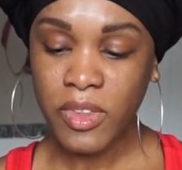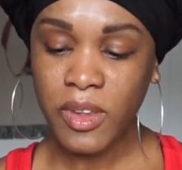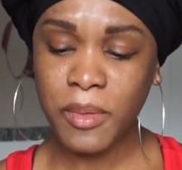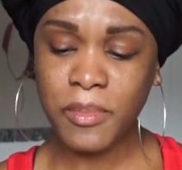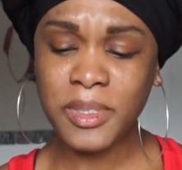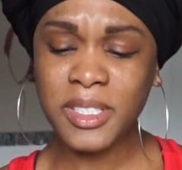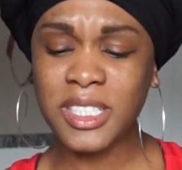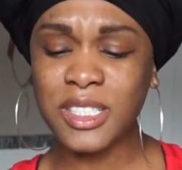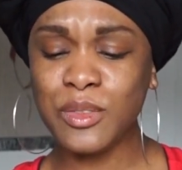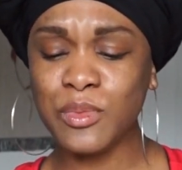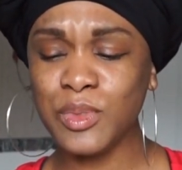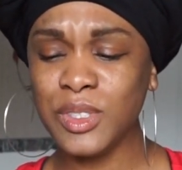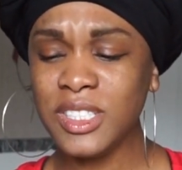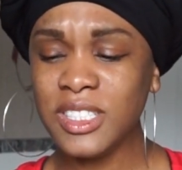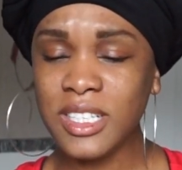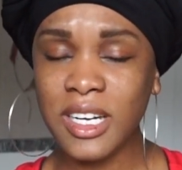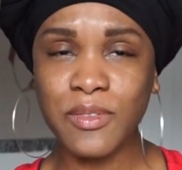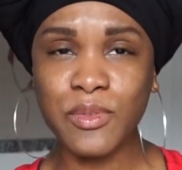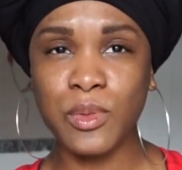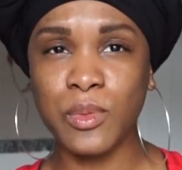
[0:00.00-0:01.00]
because we
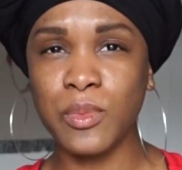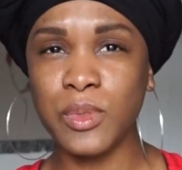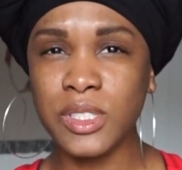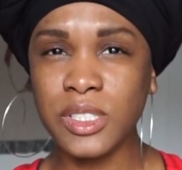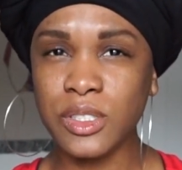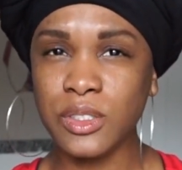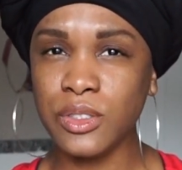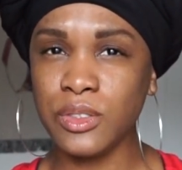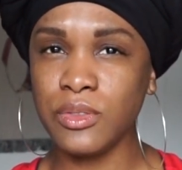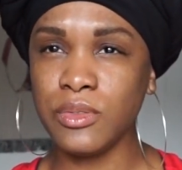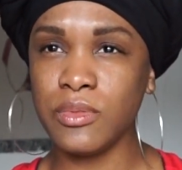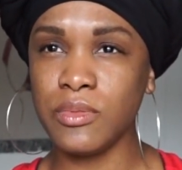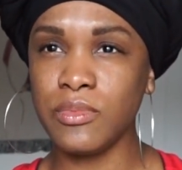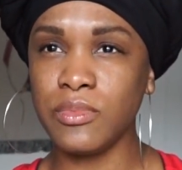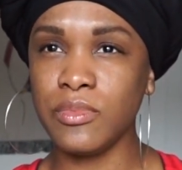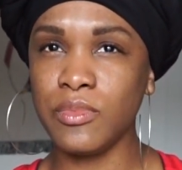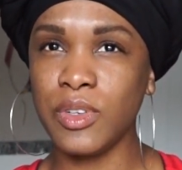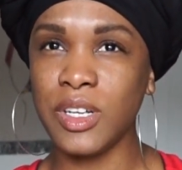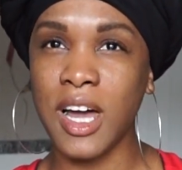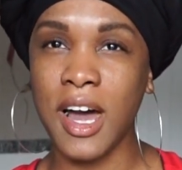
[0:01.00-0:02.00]
never
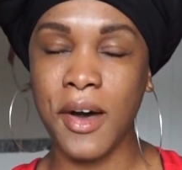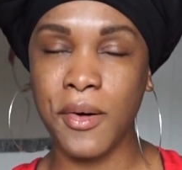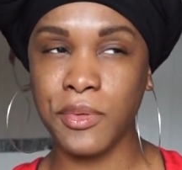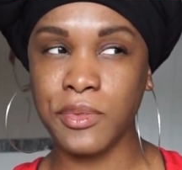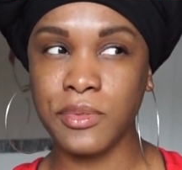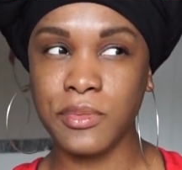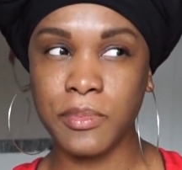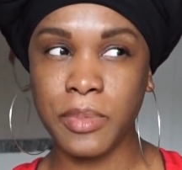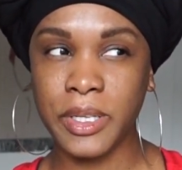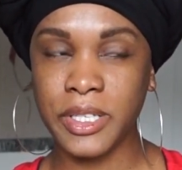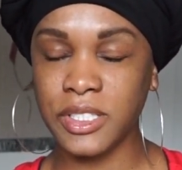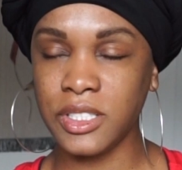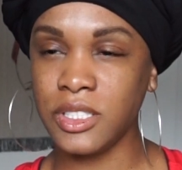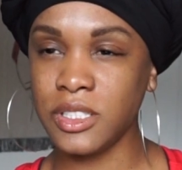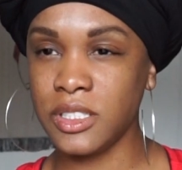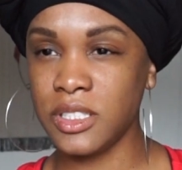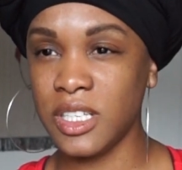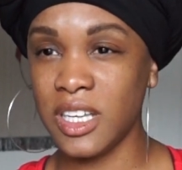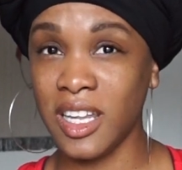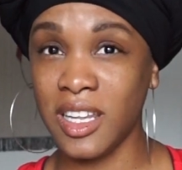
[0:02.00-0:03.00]
went out
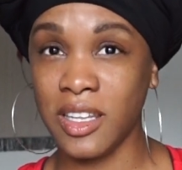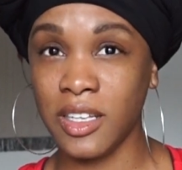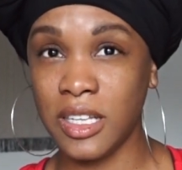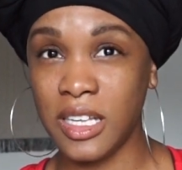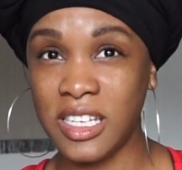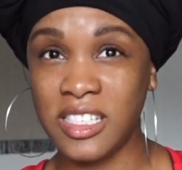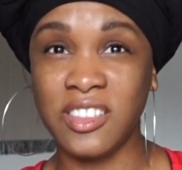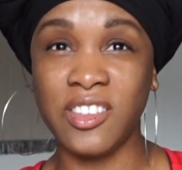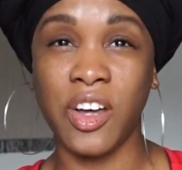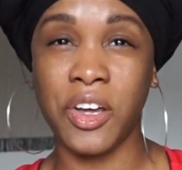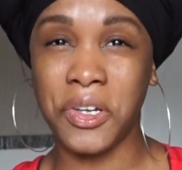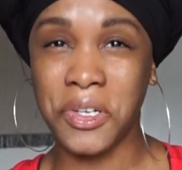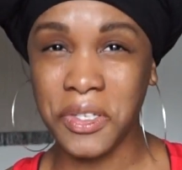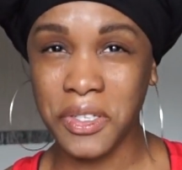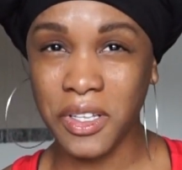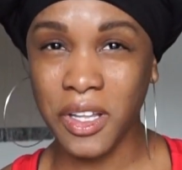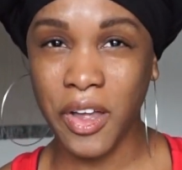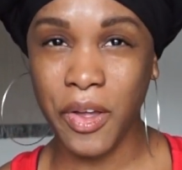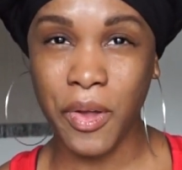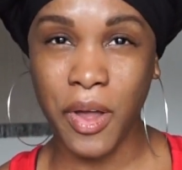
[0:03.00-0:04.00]
places together at
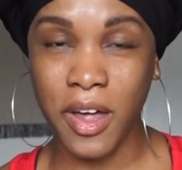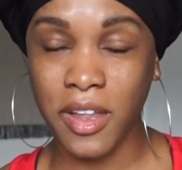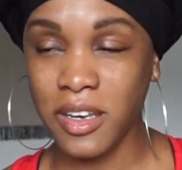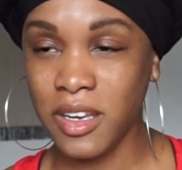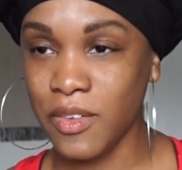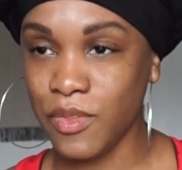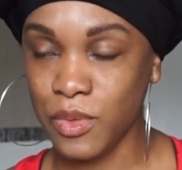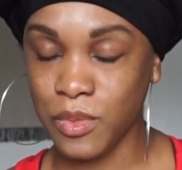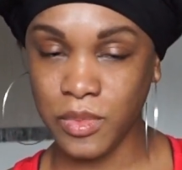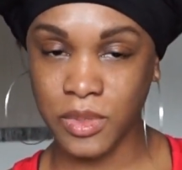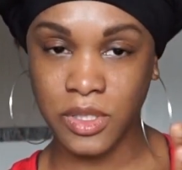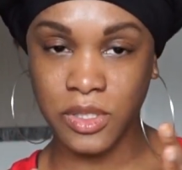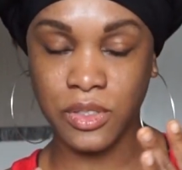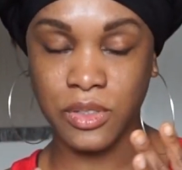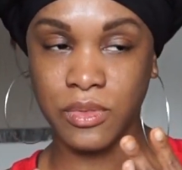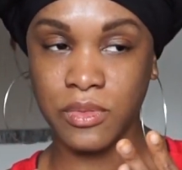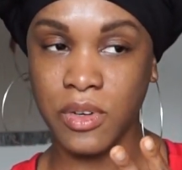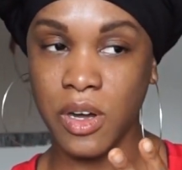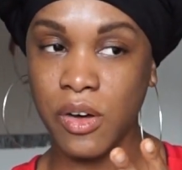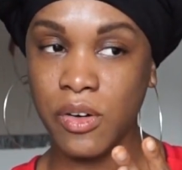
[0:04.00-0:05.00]
night. Like, I never went
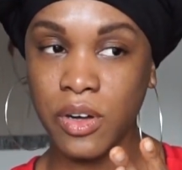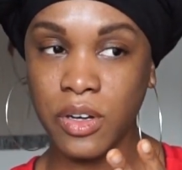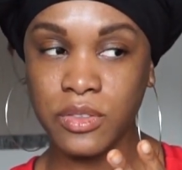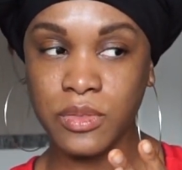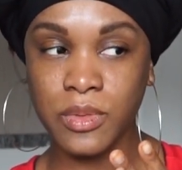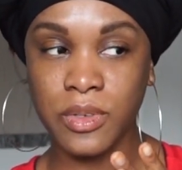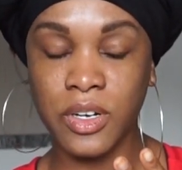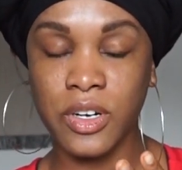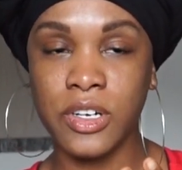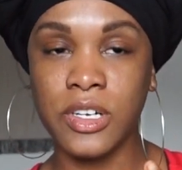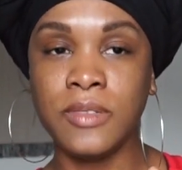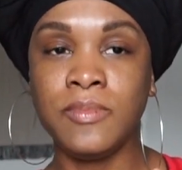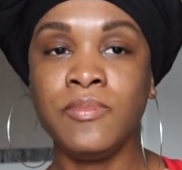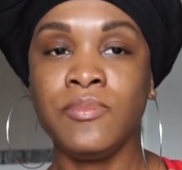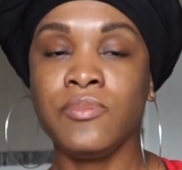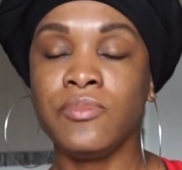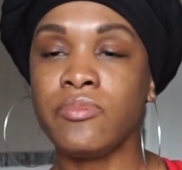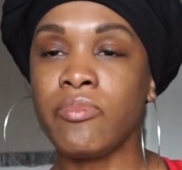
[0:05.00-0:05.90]
to Go-Go's with her.